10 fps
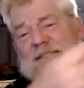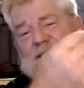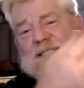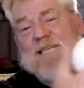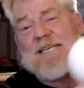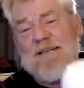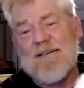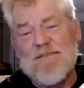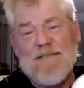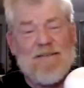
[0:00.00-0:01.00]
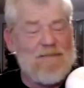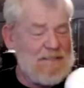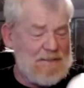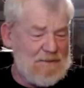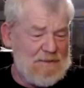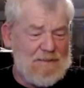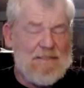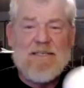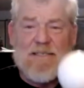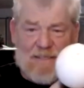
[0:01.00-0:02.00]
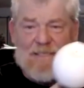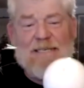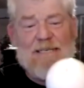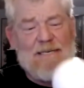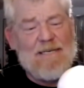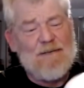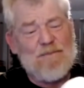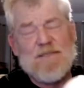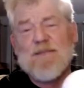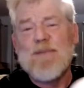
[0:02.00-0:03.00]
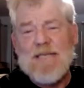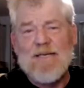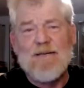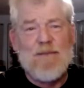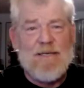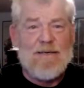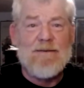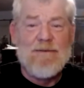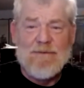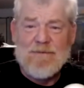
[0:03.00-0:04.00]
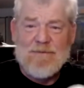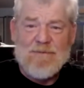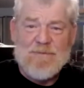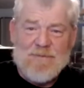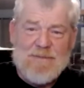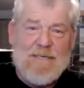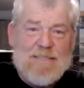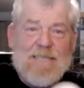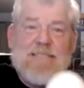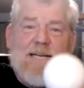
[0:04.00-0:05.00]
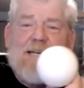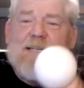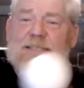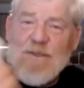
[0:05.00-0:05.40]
sticky off of it, cleaned it up with some peanut butter. Yes, I snacked